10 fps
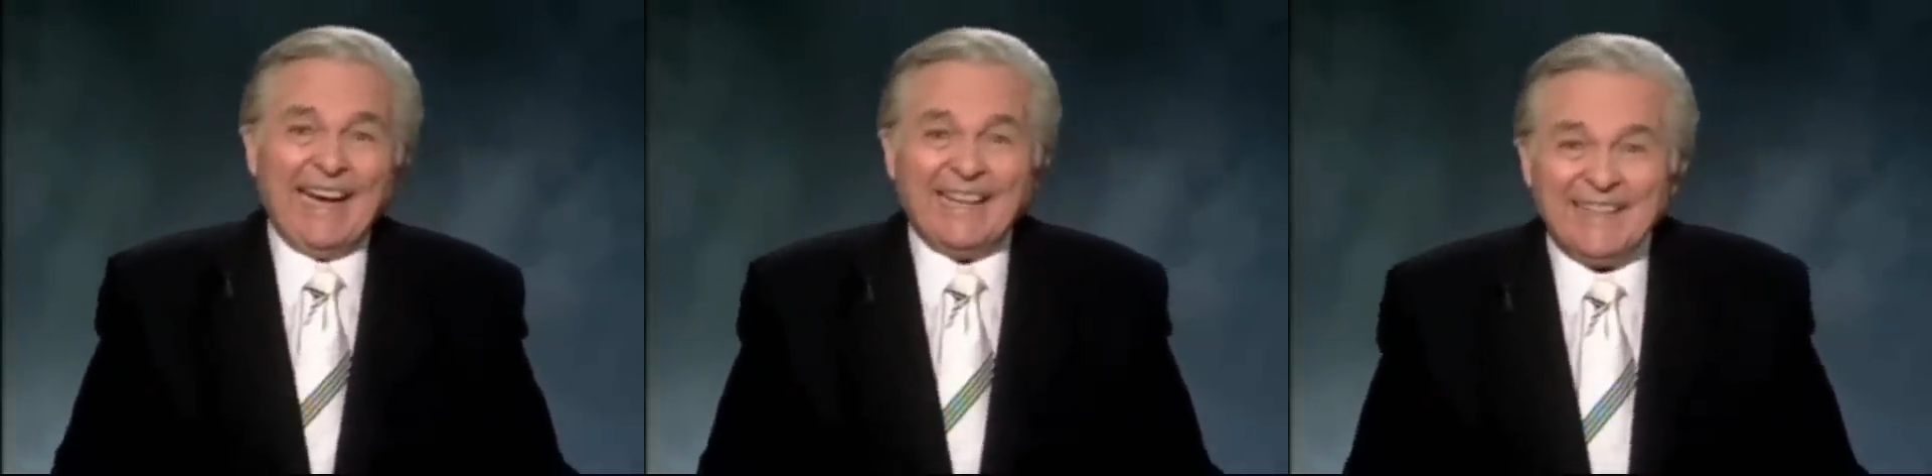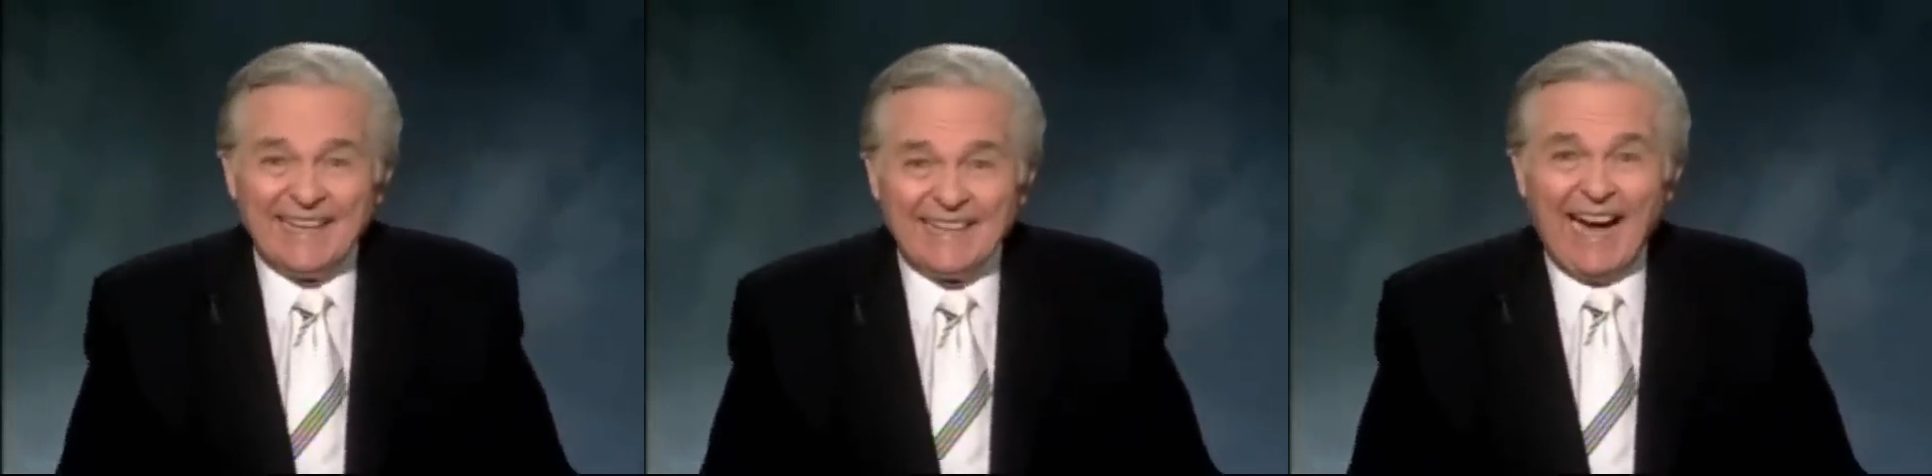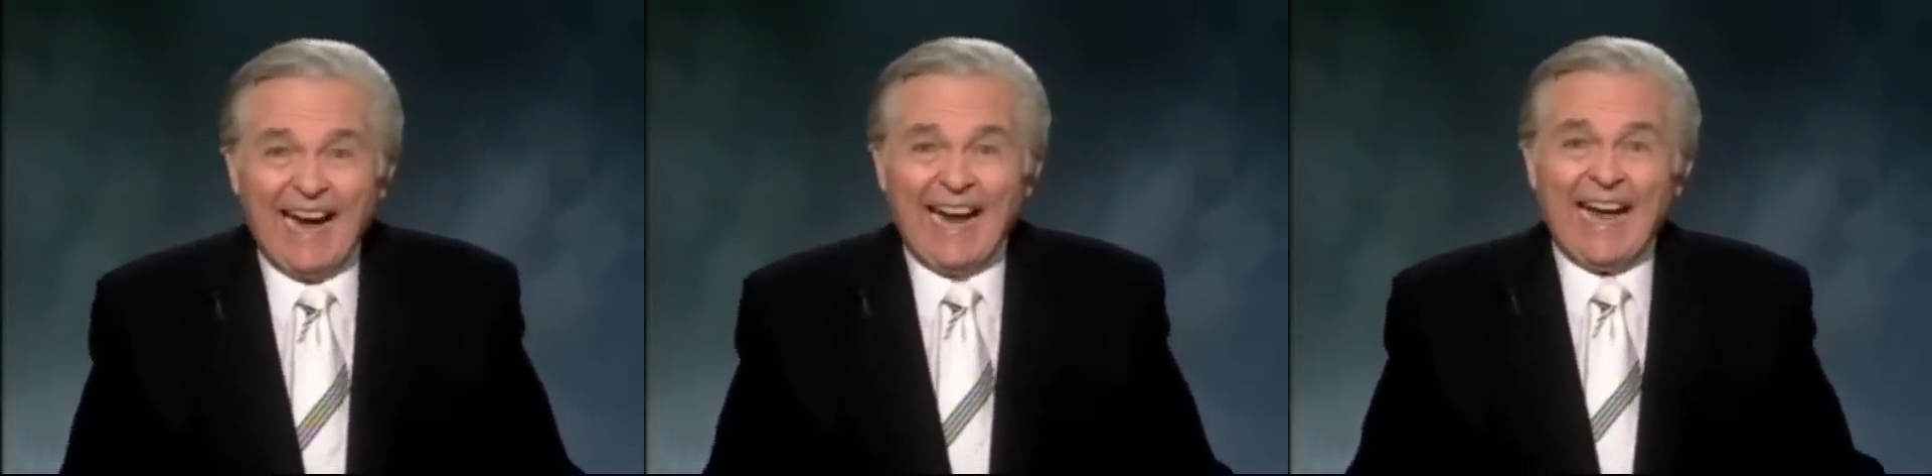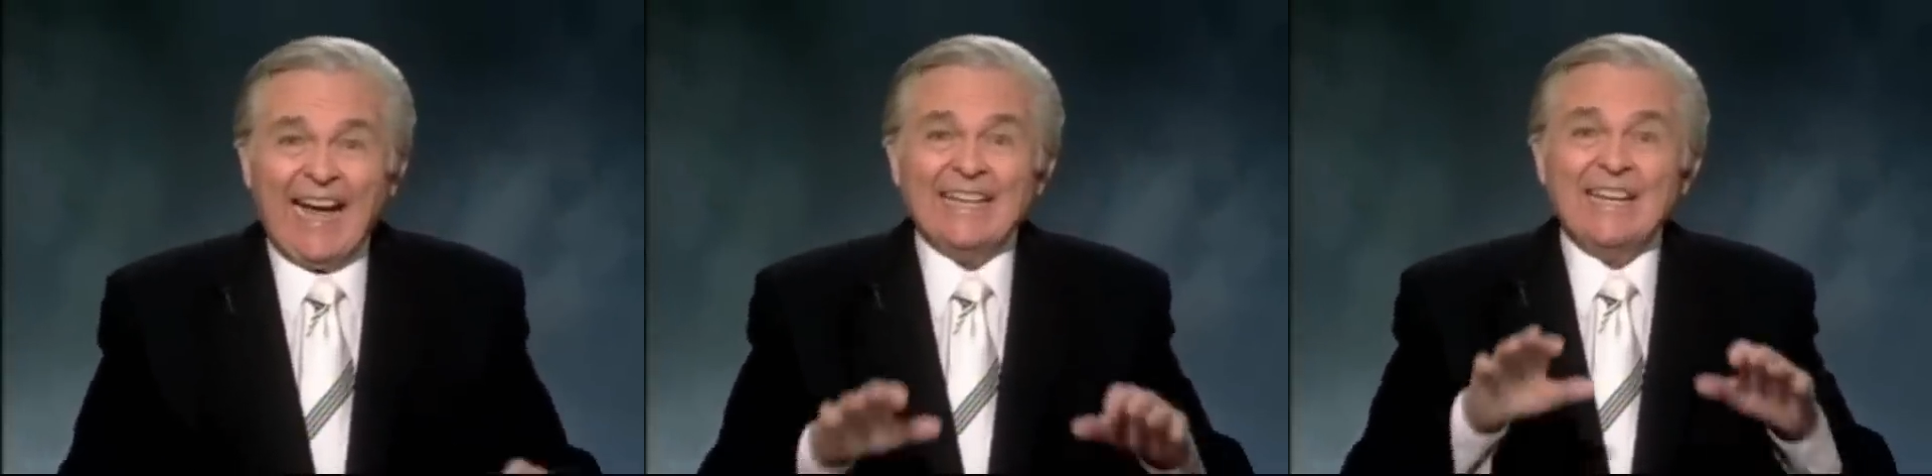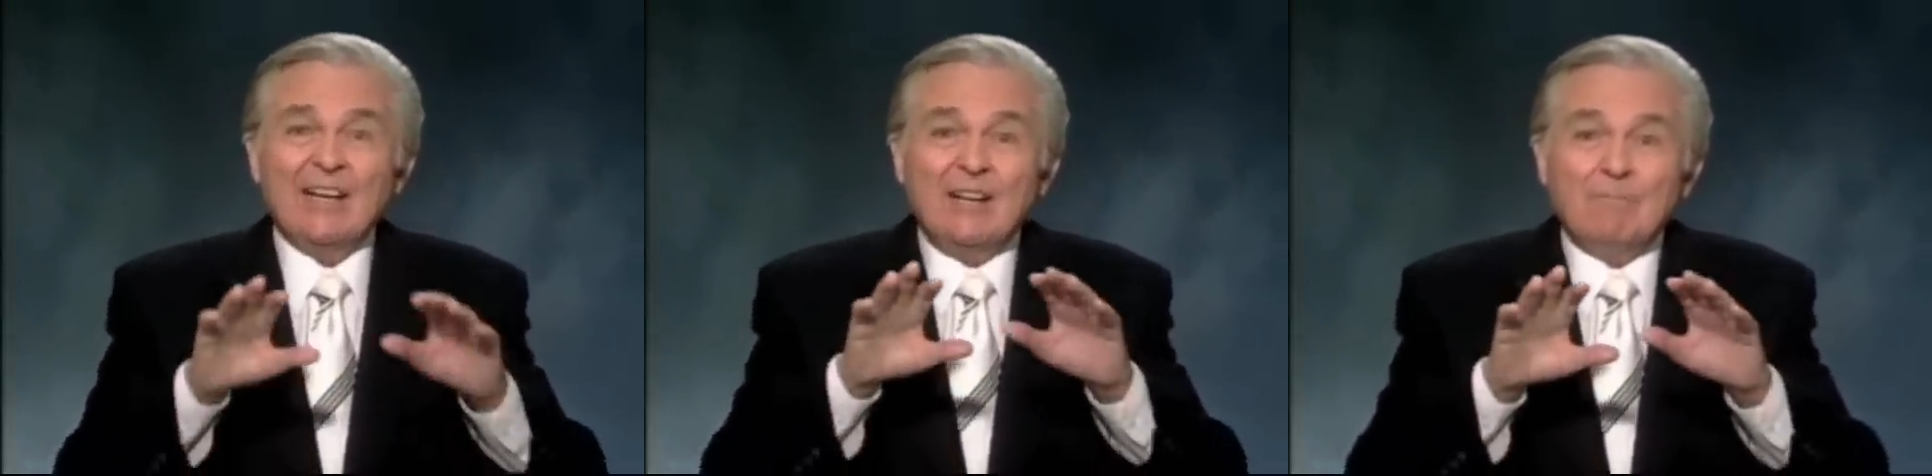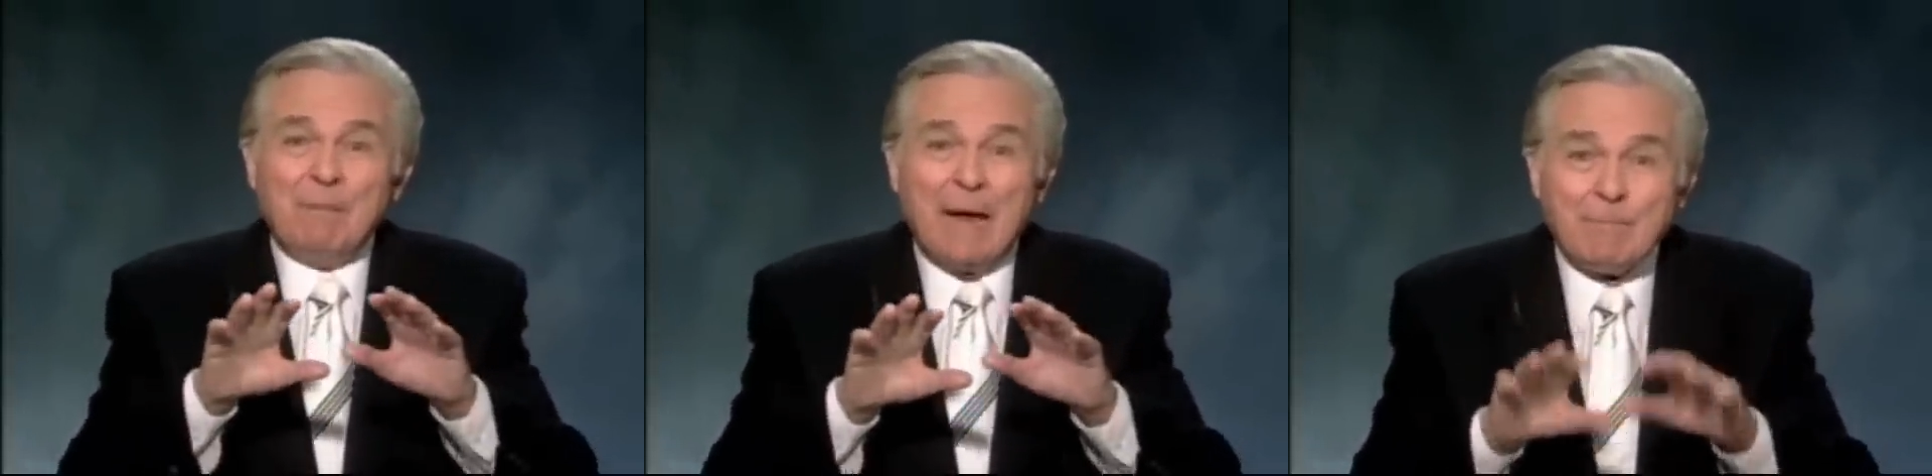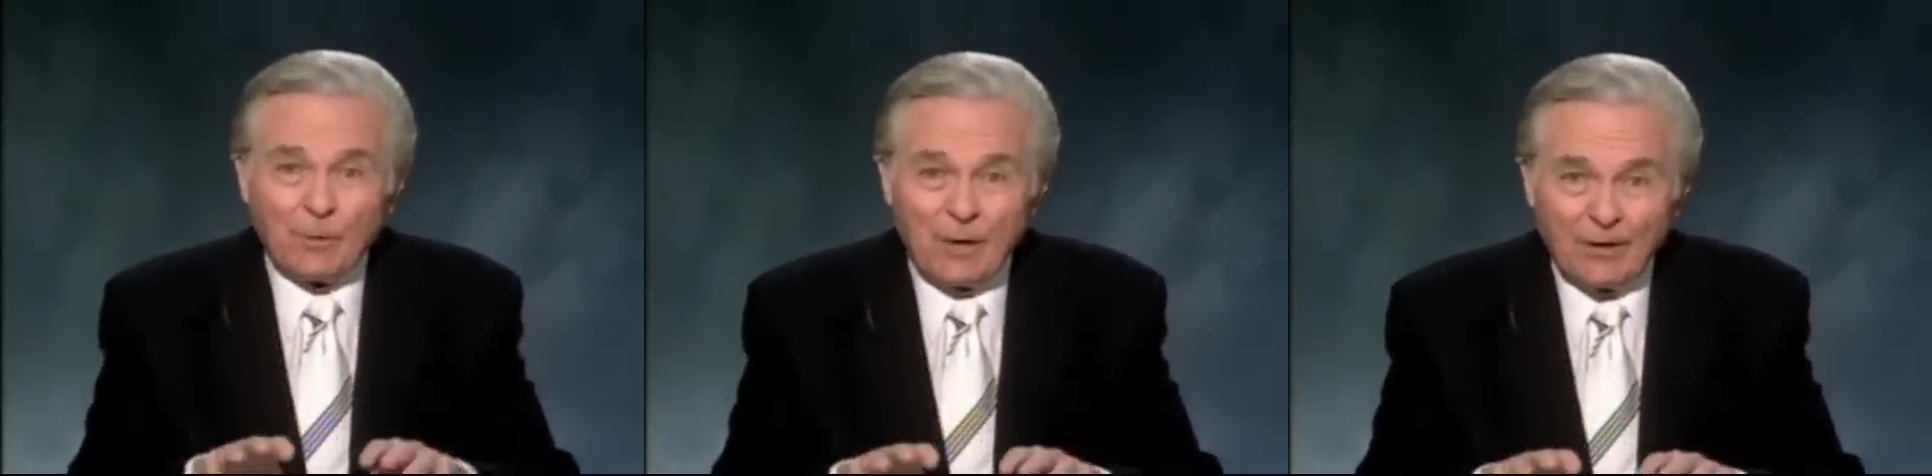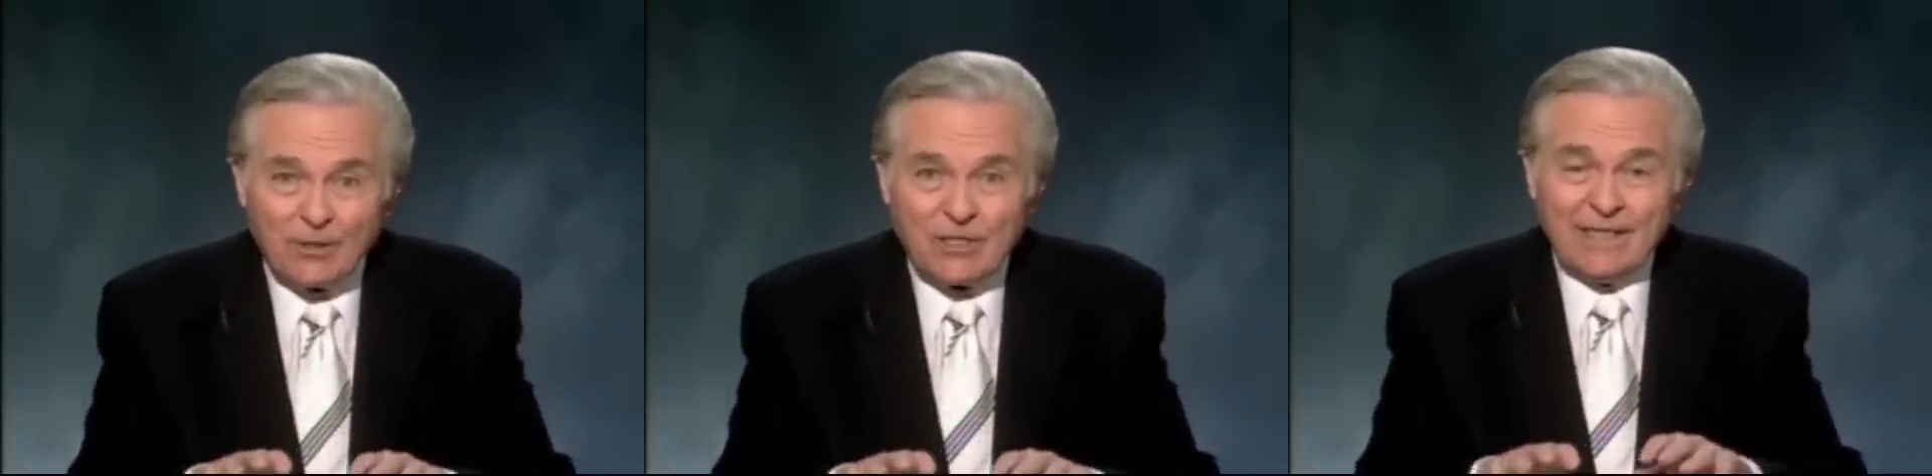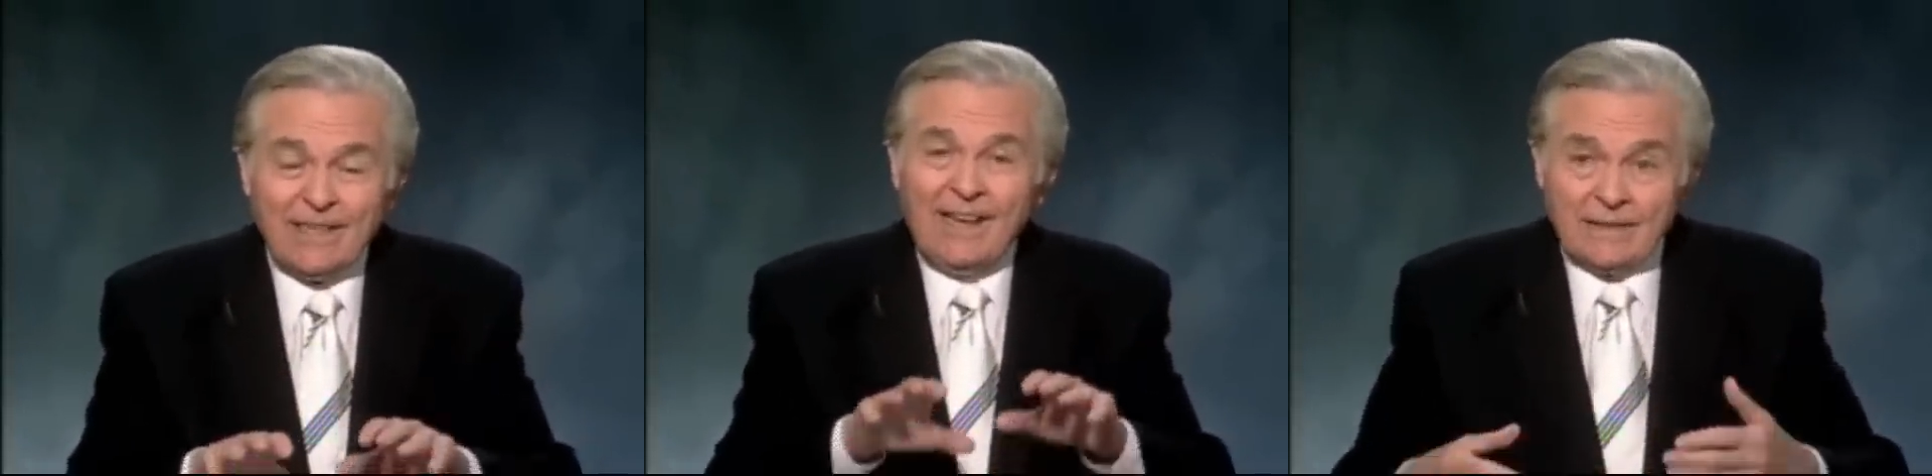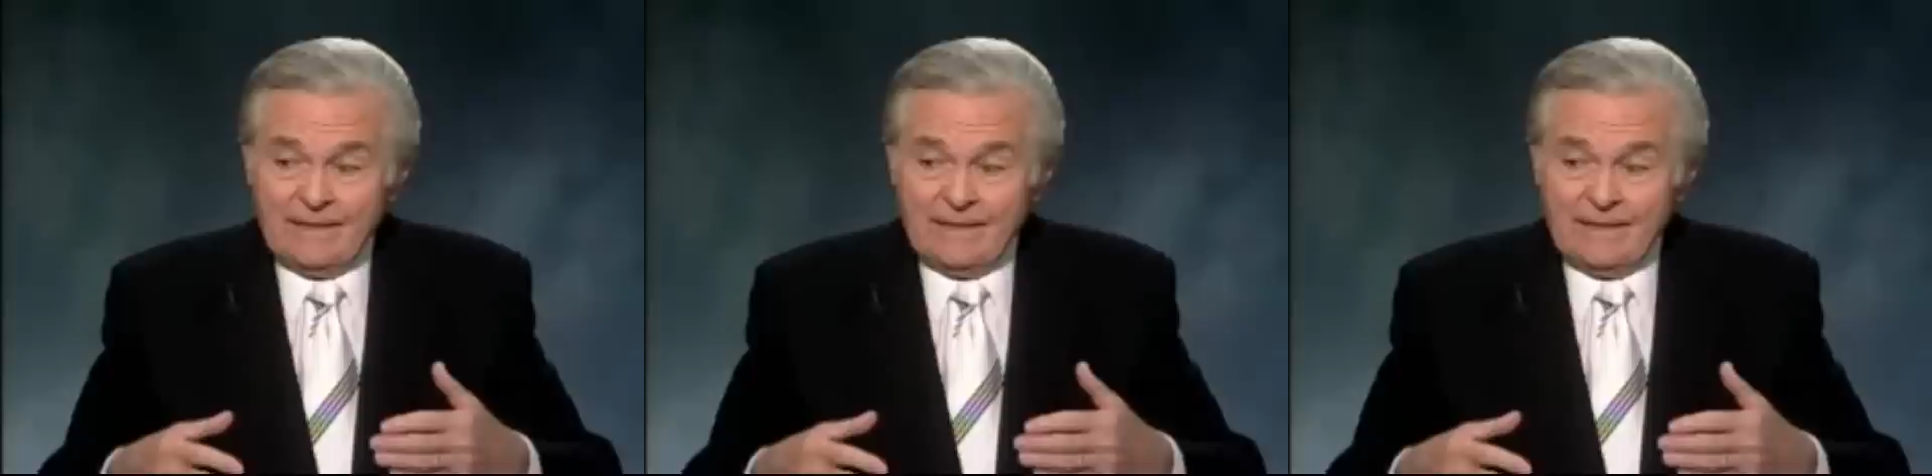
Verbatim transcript: And then I had paper routes.